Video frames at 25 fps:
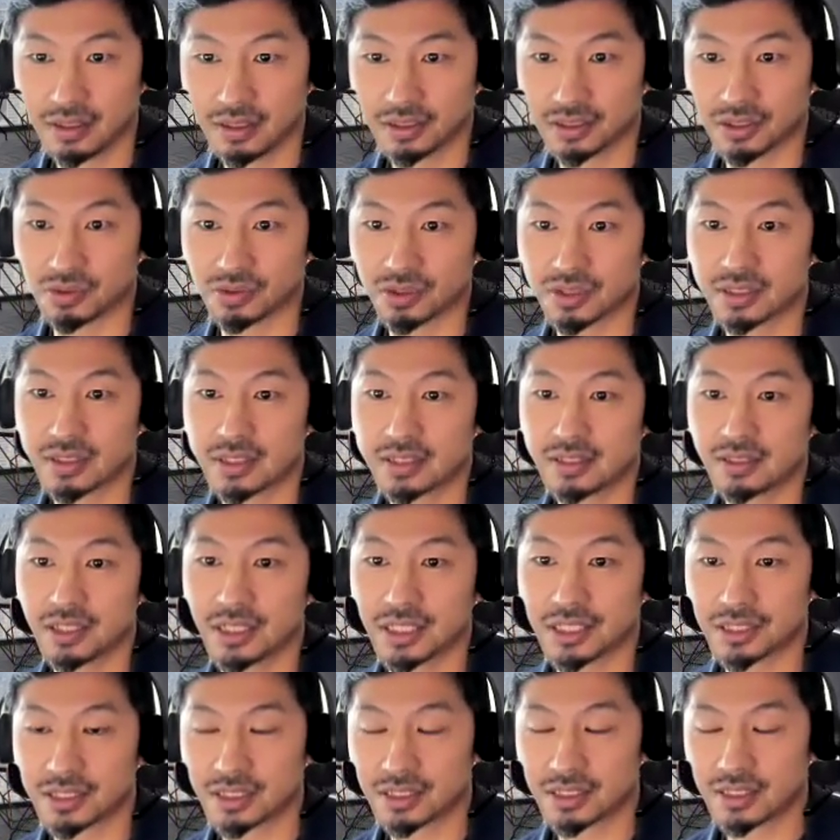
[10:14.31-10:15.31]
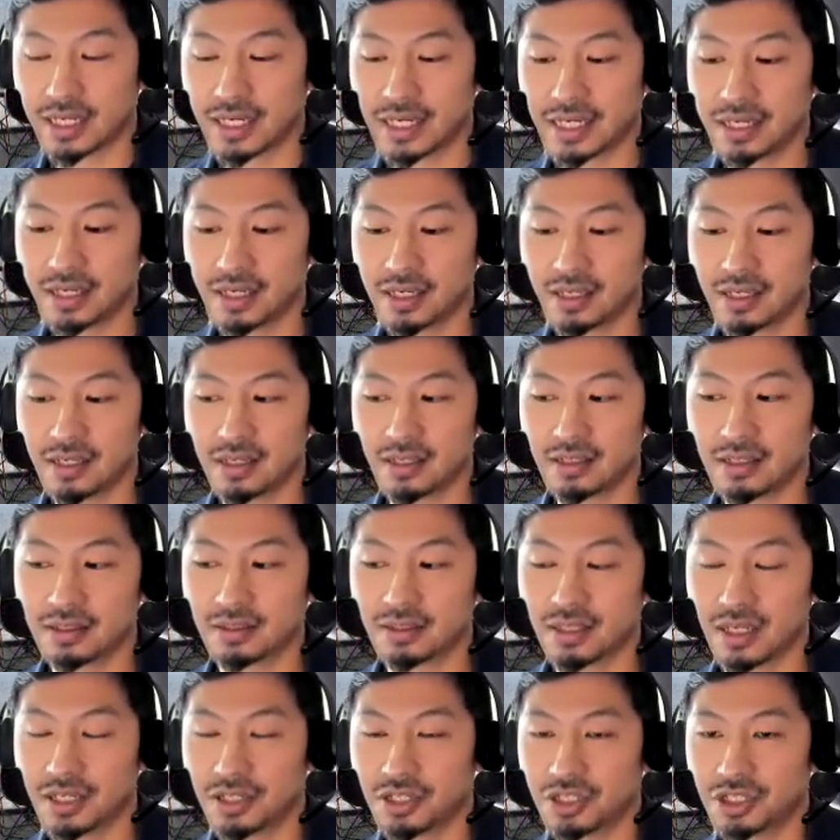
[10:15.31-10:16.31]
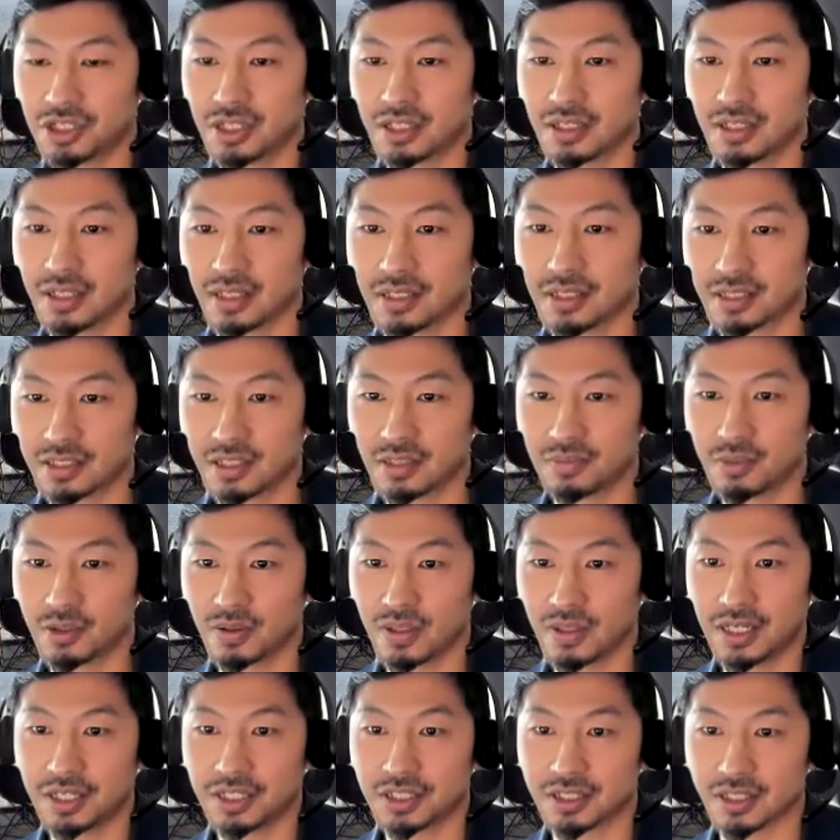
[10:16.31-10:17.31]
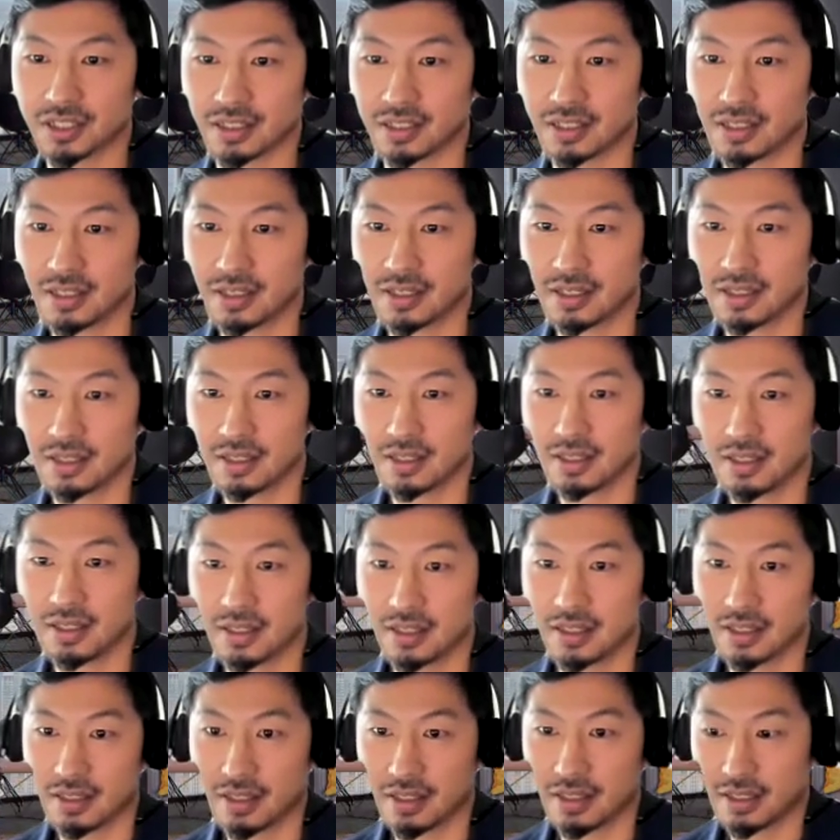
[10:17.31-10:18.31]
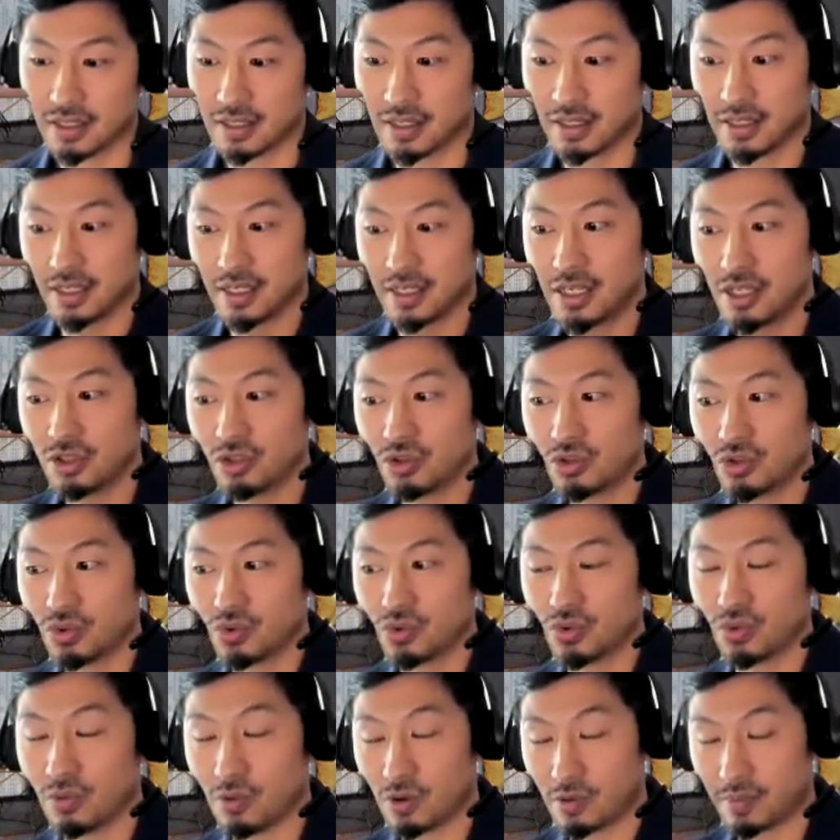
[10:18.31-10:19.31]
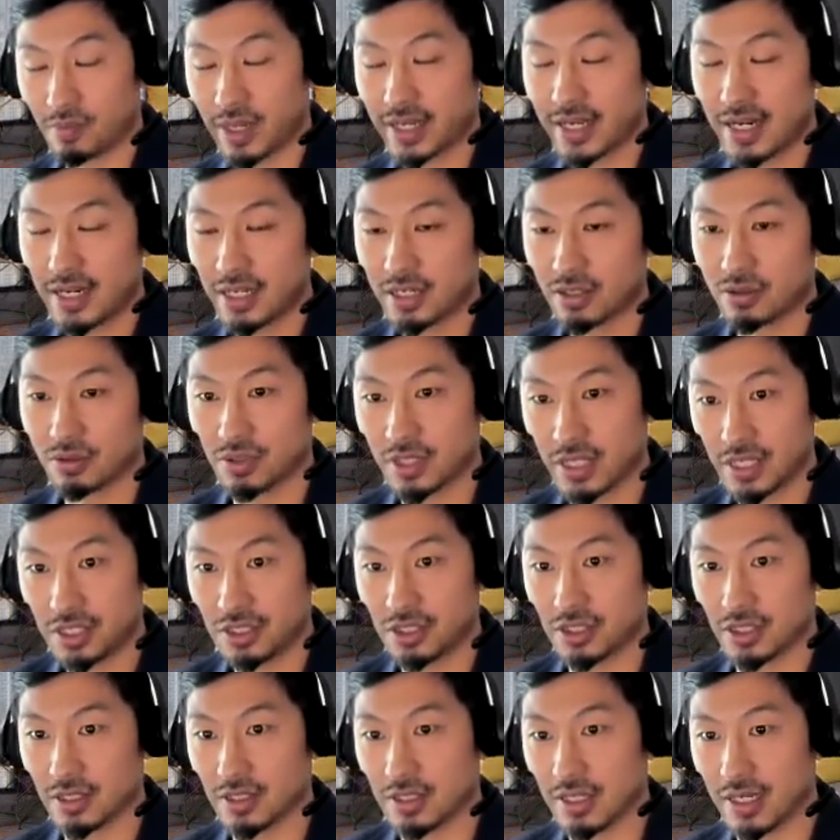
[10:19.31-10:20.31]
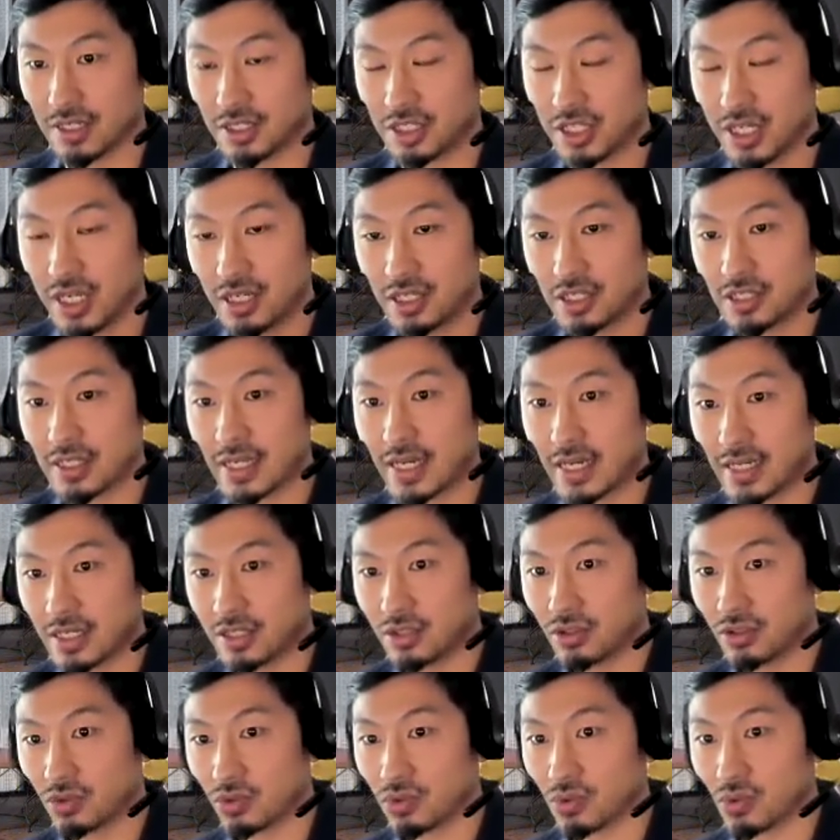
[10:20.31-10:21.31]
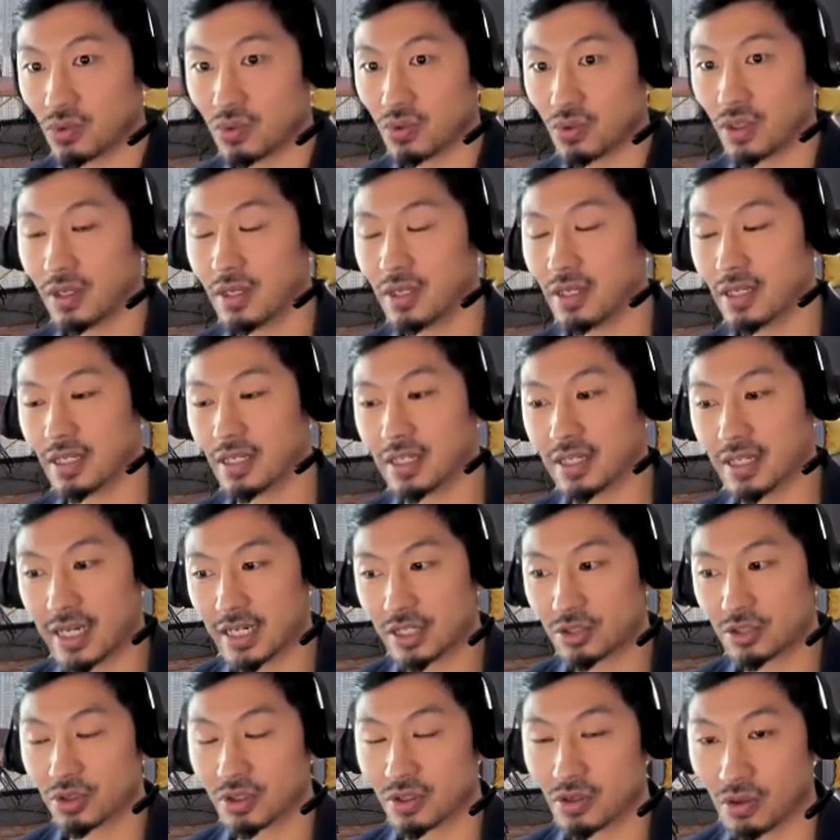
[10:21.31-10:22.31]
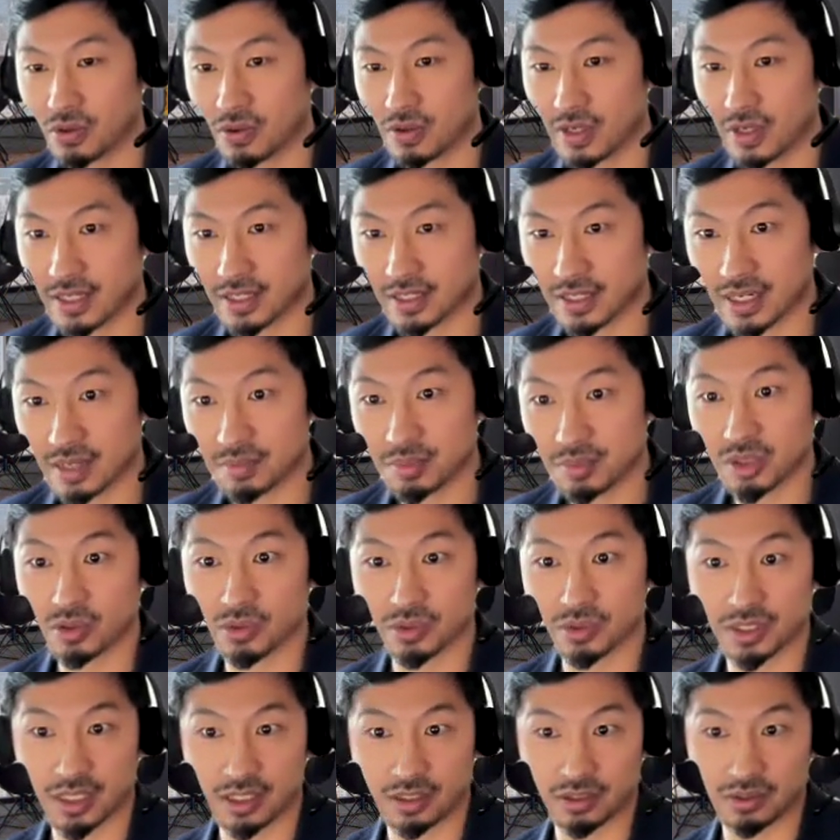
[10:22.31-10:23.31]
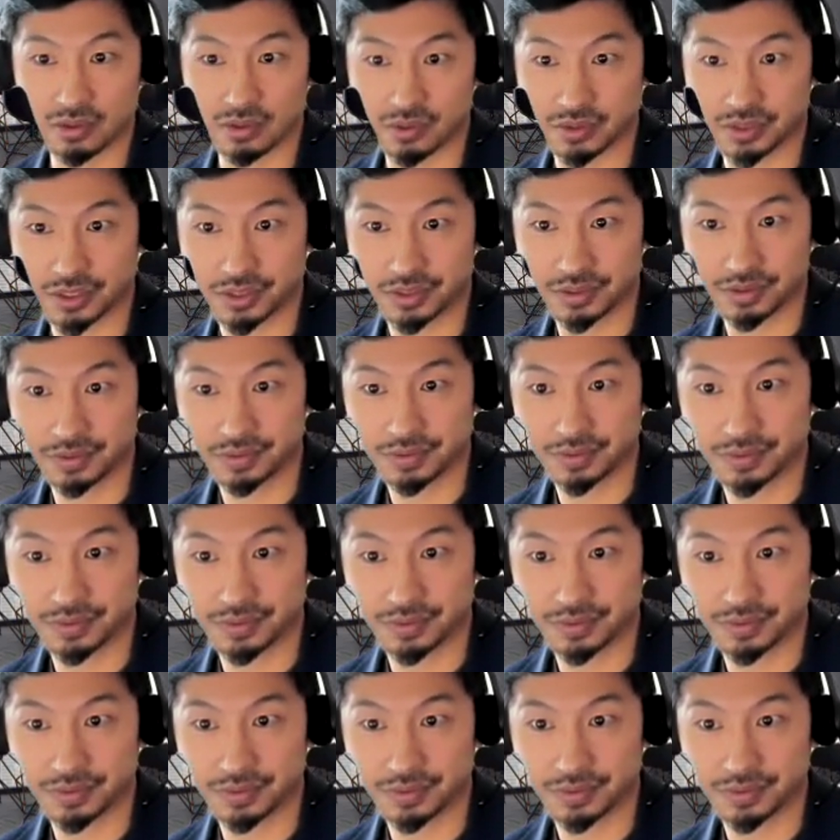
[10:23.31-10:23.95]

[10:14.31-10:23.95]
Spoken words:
So it's taking in tension and stimulation into or mechanical tension and change that into electrical and chemical signals.